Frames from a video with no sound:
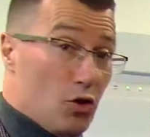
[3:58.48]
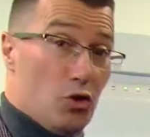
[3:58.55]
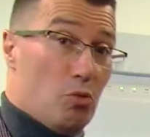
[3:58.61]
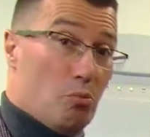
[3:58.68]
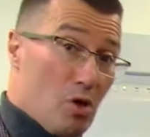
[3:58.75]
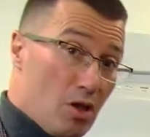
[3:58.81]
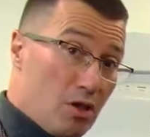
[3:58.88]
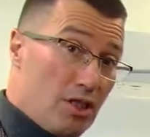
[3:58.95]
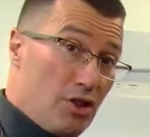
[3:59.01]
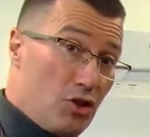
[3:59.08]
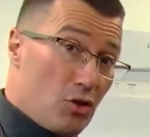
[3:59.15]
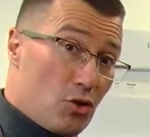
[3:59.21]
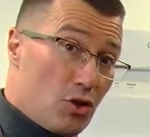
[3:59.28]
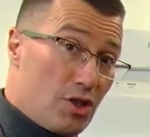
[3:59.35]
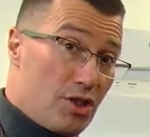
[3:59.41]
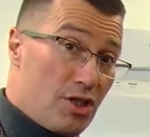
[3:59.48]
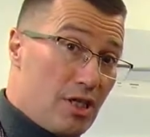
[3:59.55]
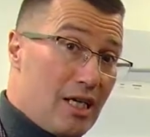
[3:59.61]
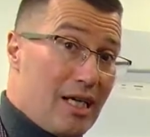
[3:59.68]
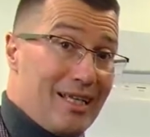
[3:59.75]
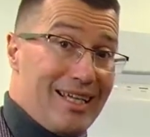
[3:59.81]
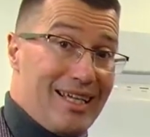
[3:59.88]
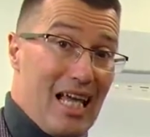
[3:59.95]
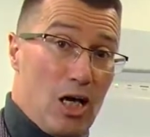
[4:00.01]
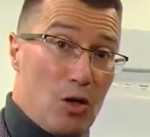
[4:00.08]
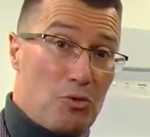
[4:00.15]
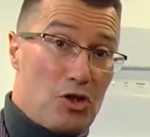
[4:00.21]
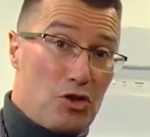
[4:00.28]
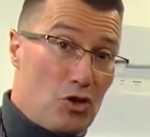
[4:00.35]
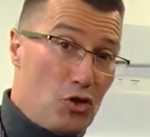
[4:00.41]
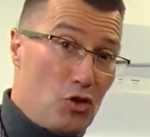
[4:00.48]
new multi-source that helps us to